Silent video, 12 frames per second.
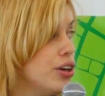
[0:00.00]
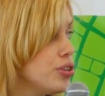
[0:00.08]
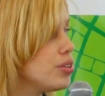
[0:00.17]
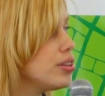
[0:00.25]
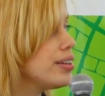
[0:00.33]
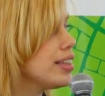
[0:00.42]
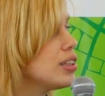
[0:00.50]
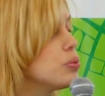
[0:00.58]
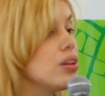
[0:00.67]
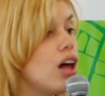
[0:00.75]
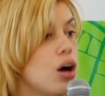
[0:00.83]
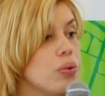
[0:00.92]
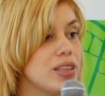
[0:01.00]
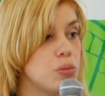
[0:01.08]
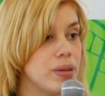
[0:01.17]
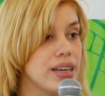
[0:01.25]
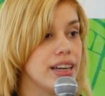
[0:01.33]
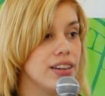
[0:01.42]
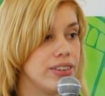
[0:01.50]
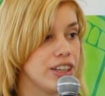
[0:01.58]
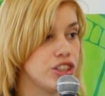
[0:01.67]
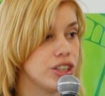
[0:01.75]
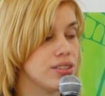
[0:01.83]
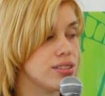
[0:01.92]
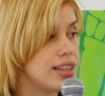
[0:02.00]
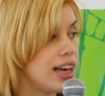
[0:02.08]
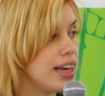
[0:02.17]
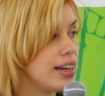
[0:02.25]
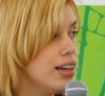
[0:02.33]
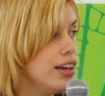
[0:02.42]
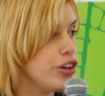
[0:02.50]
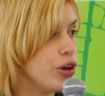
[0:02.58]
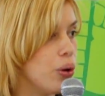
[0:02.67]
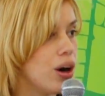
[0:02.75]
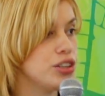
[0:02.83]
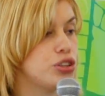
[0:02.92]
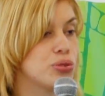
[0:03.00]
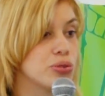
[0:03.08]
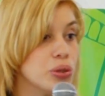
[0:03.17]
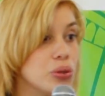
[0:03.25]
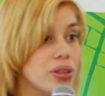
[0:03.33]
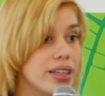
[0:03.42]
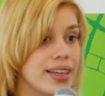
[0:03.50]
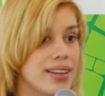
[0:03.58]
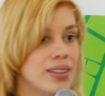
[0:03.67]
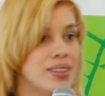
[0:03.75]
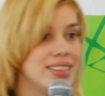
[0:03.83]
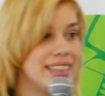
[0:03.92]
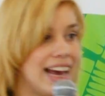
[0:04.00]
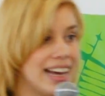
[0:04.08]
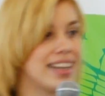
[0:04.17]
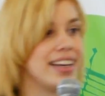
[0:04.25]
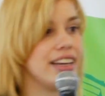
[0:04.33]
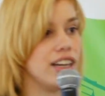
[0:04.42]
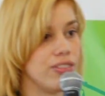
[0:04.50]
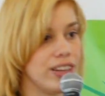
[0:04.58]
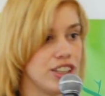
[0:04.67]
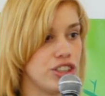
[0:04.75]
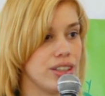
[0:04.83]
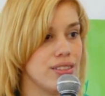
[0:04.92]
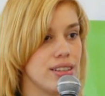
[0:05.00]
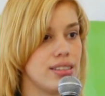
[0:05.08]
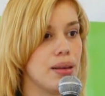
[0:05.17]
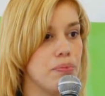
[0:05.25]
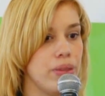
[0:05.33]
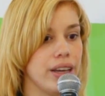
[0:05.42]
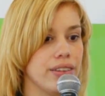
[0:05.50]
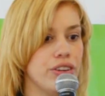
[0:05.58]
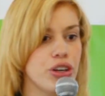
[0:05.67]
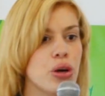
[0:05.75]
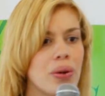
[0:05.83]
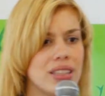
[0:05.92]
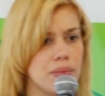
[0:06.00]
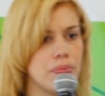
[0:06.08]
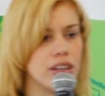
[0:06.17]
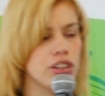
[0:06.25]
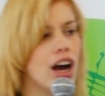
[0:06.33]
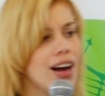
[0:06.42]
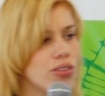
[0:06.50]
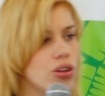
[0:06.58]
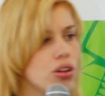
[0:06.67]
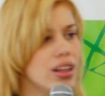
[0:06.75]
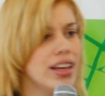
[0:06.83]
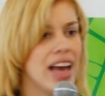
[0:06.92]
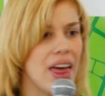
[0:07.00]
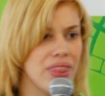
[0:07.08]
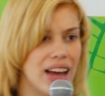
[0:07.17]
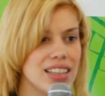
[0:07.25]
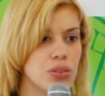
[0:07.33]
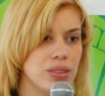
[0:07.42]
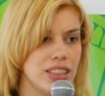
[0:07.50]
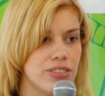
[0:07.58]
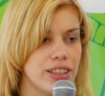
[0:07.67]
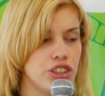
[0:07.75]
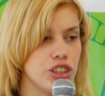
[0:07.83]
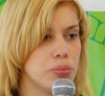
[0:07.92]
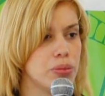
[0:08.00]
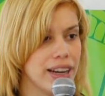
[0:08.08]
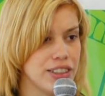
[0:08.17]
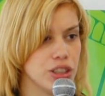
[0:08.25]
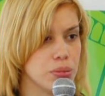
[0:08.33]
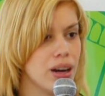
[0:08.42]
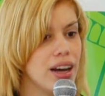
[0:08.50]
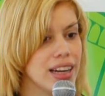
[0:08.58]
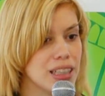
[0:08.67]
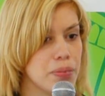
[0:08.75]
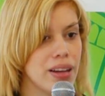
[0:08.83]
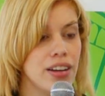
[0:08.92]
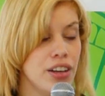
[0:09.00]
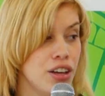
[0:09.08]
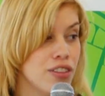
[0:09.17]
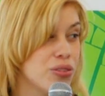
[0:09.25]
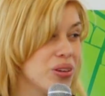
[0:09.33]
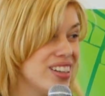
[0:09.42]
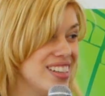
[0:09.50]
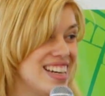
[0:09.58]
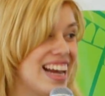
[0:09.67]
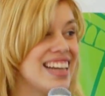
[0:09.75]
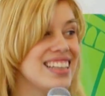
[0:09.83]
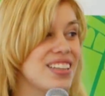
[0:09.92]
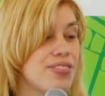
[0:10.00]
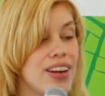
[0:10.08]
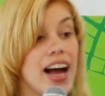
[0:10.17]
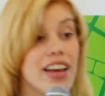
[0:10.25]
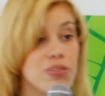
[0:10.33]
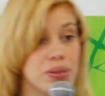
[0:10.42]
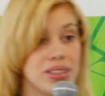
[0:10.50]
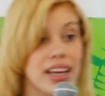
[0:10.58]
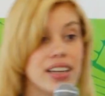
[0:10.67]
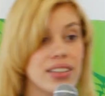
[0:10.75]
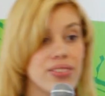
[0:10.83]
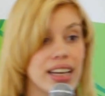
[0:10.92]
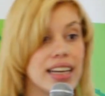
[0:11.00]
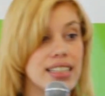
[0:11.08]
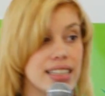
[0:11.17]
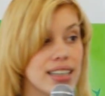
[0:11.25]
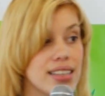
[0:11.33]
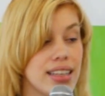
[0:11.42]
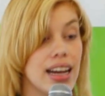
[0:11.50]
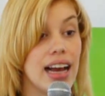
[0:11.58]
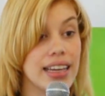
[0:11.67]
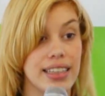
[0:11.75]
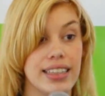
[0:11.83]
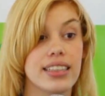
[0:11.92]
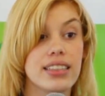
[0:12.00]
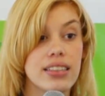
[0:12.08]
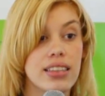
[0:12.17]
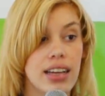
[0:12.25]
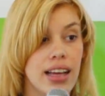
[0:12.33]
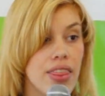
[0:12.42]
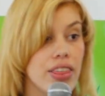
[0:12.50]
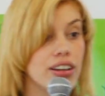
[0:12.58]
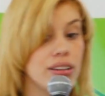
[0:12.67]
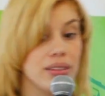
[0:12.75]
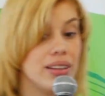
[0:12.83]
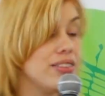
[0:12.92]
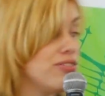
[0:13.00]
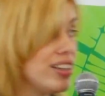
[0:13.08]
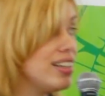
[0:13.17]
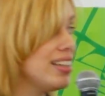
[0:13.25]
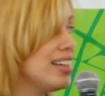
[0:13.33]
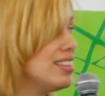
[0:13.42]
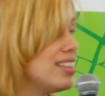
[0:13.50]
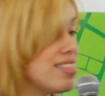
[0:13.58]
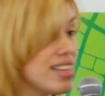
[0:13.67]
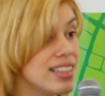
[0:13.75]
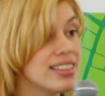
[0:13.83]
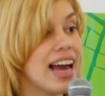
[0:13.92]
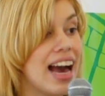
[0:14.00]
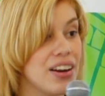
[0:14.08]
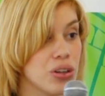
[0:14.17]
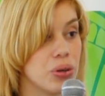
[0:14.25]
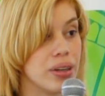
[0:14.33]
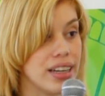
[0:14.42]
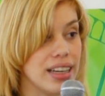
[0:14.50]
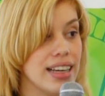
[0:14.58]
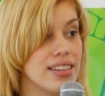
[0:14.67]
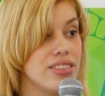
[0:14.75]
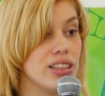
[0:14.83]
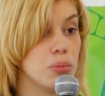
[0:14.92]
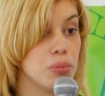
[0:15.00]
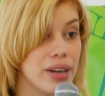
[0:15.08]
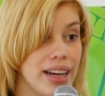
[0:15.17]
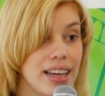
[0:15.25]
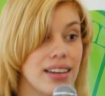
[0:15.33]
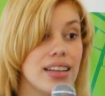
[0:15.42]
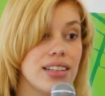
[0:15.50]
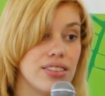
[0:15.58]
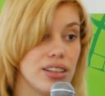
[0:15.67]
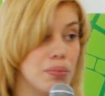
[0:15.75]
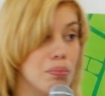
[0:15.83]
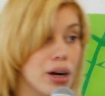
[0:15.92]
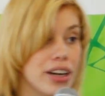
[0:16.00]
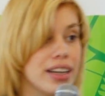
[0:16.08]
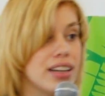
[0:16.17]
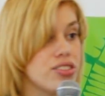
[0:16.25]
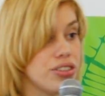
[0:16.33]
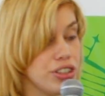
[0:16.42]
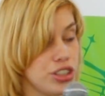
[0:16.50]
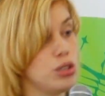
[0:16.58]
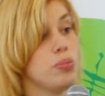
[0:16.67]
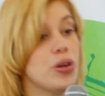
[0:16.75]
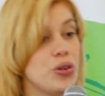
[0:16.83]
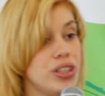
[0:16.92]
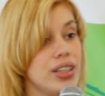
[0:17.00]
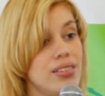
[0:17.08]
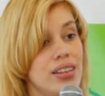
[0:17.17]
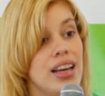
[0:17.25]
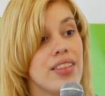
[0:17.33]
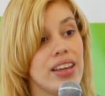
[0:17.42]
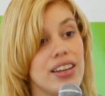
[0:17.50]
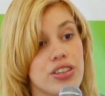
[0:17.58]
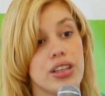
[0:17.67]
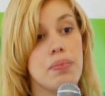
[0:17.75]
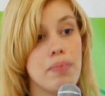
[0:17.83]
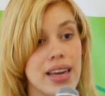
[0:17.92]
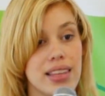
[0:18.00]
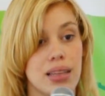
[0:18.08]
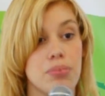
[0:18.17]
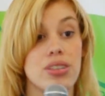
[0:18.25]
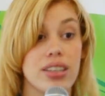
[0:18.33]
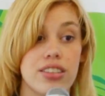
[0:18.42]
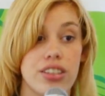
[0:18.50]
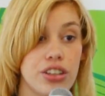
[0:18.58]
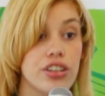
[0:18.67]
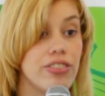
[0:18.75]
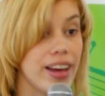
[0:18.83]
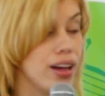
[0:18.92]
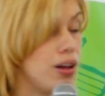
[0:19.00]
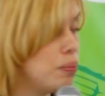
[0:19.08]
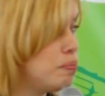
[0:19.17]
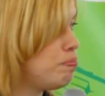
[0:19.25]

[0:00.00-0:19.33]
So I think there will always be innovations that are truly tech innovations. It's something new, it's something novel, and that's what differentiates your product. But for 95% of the ideas that I hear, they're fitting into this category. It's their brand, it's their market, it's their distribution that is going to make them succeed or fail.